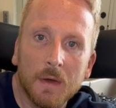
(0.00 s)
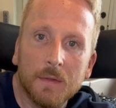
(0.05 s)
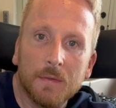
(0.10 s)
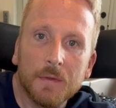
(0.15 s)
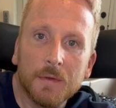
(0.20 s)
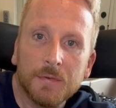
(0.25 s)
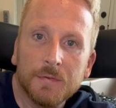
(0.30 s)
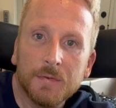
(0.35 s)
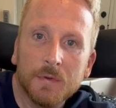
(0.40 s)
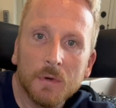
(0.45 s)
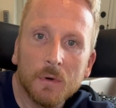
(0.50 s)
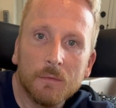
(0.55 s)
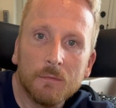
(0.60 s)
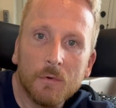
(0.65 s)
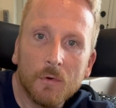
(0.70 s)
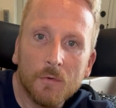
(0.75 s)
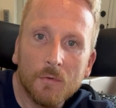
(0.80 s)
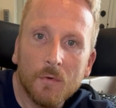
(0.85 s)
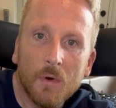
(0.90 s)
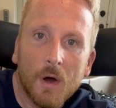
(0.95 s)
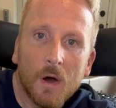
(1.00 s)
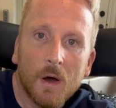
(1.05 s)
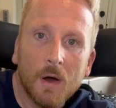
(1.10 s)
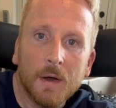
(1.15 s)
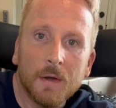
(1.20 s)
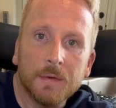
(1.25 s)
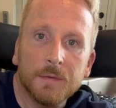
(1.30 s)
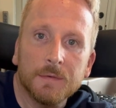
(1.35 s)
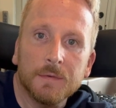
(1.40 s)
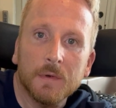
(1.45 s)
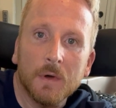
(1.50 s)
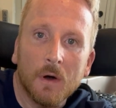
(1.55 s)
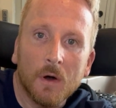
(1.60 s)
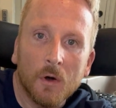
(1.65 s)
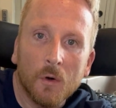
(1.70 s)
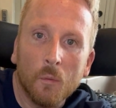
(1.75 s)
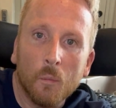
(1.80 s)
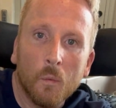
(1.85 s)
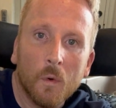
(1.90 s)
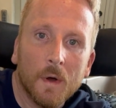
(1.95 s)
The silver rods are
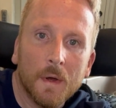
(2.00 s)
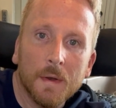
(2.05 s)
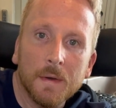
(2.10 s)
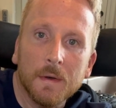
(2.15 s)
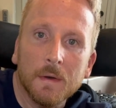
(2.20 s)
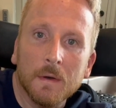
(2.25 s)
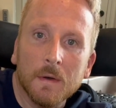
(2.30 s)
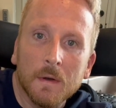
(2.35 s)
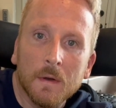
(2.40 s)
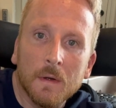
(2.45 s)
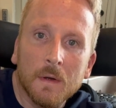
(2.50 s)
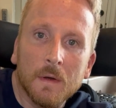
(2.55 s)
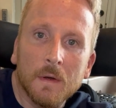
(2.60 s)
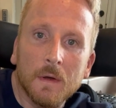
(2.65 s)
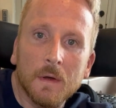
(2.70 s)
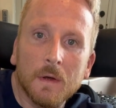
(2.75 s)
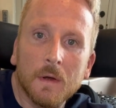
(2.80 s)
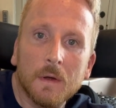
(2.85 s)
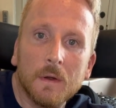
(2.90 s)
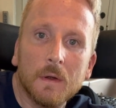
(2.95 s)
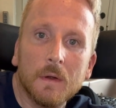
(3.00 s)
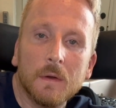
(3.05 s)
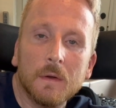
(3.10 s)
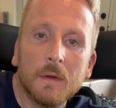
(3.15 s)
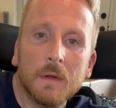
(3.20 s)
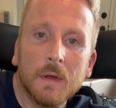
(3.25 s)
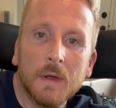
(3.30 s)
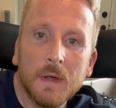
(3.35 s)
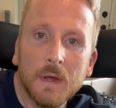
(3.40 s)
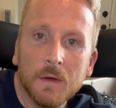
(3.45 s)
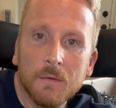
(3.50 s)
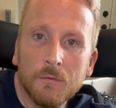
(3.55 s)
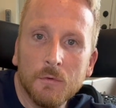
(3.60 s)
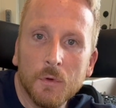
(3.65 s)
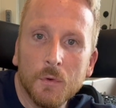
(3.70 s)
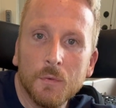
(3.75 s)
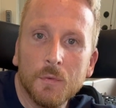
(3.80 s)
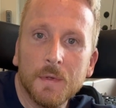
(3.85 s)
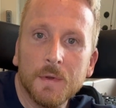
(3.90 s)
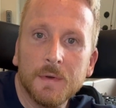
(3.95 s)
what give
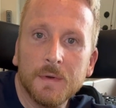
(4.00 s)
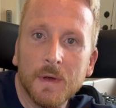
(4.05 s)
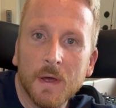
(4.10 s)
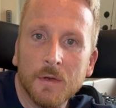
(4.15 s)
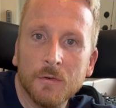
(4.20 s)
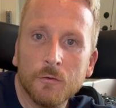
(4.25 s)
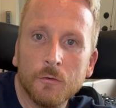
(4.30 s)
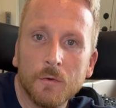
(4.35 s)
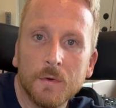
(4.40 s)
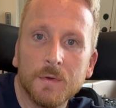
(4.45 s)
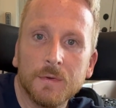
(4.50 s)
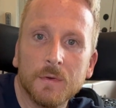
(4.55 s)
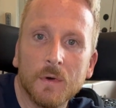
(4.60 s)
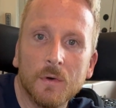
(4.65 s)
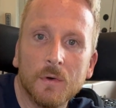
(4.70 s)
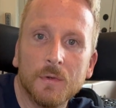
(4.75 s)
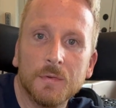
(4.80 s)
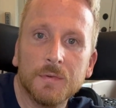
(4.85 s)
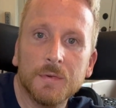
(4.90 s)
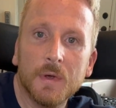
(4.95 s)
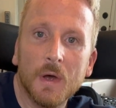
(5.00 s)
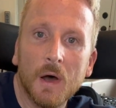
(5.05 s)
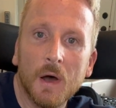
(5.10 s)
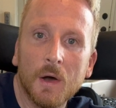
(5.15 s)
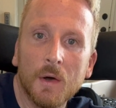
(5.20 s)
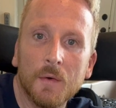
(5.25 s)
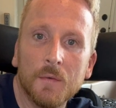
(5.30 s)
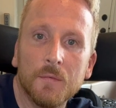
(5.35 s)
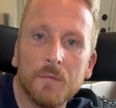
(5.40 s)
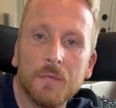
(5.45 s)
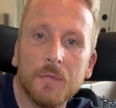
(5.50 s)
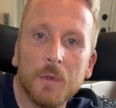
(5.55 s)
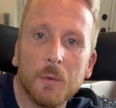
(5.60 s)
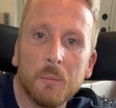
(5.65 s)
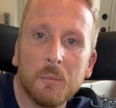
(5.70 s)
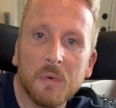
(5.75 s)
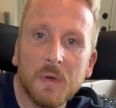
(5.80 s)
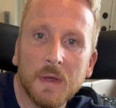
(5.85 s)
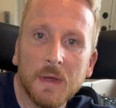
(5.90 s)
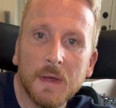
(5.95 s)
you the test results of the
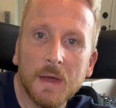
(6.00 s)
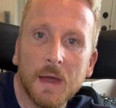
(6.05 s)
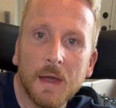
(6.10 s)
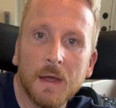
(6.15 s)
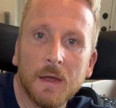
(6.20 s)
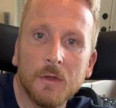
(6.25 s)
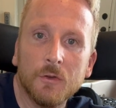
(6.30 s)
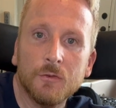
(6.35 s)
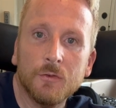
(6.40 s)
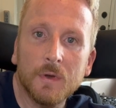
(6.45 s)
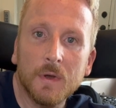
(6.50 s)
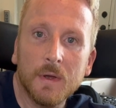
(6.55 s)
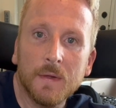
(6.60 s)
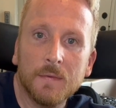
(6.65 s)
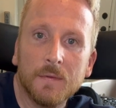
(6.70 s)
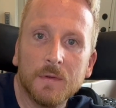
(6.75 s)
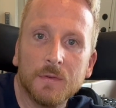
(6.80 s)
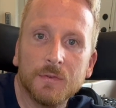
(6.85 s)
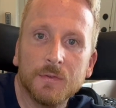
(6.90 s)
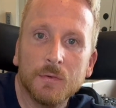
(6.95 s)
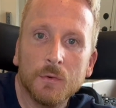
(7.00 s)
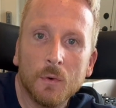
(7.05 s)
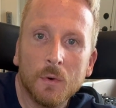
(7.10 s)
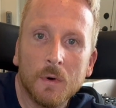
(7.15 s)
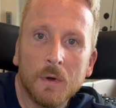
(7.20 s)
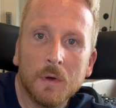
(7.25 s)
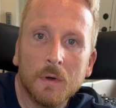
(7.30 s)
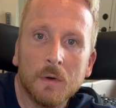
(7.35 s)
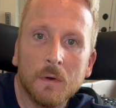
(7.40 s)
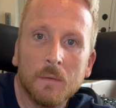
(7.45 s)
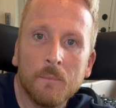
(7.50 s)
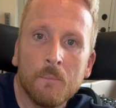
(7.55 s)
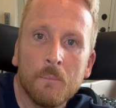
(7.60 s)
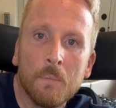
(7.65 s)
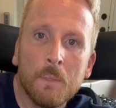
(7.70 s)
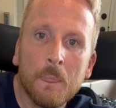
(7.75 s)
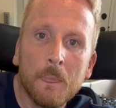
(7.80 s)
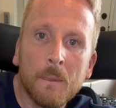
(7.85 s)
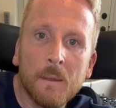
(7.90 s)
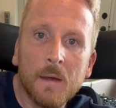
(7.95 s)
pH in the soil.
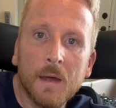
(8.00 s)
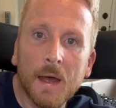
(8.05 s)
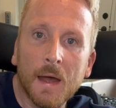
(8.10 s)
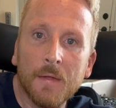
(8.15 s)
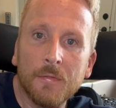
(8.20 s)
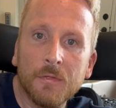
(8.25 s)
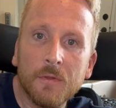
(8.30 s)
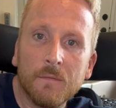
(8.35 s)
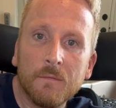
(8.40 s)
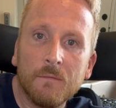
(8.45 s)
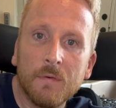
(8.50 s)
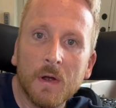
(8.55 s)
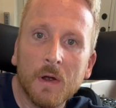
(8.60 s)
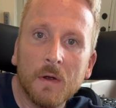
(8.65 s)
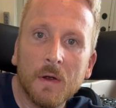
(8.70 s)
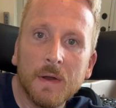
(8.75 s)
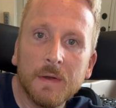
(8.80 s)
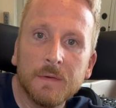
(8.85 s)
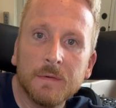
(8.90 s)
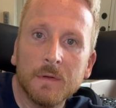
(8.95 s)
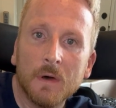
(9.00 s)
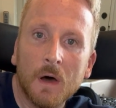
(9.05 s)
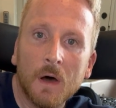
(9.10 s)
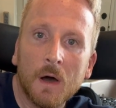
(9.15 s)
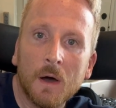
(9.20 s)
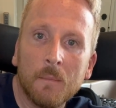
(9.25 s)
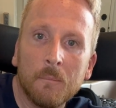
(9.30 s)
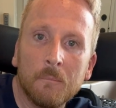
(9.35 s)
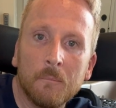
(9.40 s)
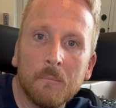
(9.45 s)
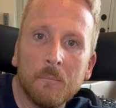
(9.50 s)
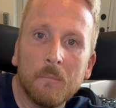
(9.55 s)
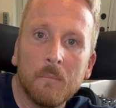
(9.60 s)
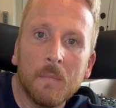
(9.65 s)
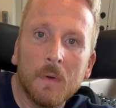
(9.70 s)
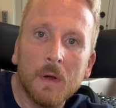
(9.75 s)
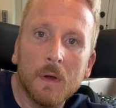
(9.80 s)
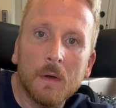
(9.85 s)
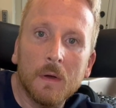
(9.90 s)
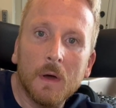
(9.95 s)
At the very top
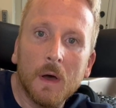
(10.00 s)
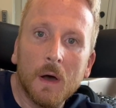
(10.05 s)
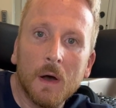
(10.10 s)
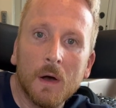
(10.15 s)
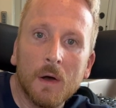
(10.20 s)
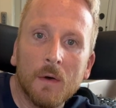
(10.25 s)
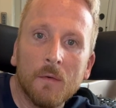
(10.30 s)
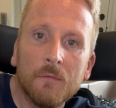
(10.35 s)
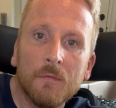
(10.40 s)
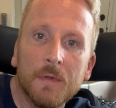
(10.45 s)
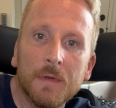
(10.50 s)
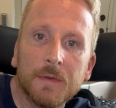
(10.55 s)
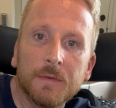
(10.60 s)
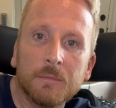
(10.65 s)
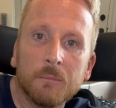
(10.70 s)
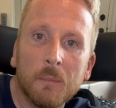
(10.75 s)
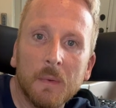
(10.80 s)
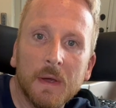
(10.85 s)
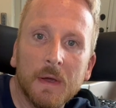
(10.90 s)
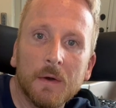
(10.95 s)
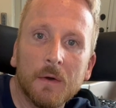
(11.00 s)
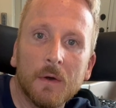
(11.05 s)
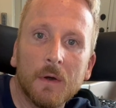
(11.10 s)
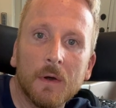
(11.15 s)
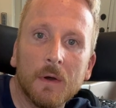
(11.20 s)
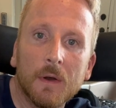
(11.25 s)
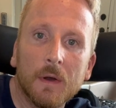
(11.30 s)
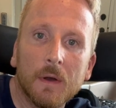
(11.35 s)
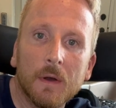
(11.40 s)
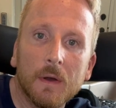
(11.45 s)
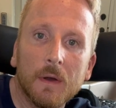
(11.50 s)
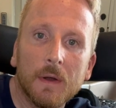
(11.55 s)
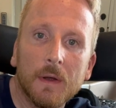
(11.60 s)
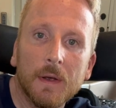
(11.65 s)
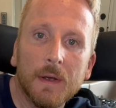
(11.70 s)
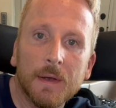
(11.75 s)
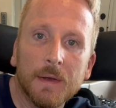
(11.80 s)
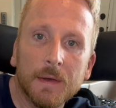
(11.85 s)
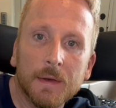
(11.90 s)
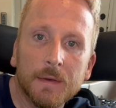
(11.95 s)
of this meter
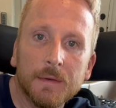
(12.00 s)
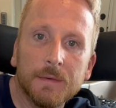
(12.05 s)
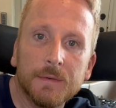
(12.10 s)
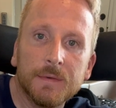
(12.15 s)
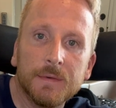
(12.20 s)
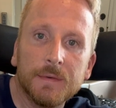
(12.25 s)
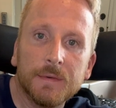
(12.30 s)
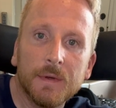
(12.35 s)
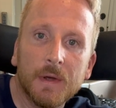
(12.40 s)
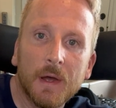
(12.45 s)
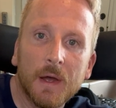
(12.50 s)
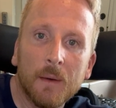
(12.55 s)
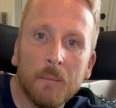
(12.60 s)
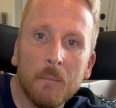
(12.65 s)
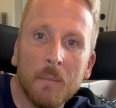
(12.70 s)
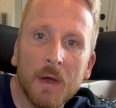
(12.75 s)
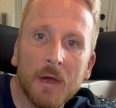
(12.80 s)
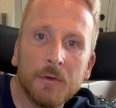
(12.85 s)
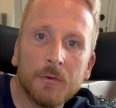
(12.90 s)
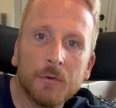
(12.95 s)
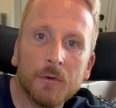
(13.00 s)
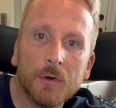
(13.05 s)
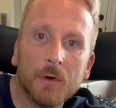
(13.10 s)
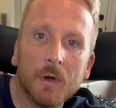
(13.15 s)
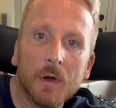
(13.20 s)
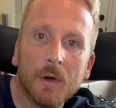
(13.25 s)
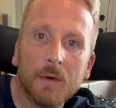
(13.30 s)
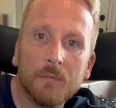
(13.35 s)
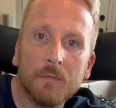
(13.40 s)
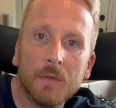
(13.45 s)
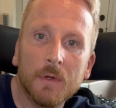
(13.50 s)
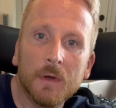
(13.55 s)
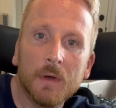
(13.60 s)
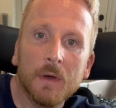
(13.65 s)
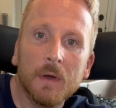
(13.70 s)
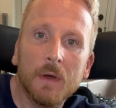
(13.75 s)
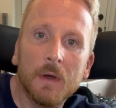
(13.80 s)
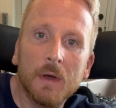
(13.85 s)
is a measure of the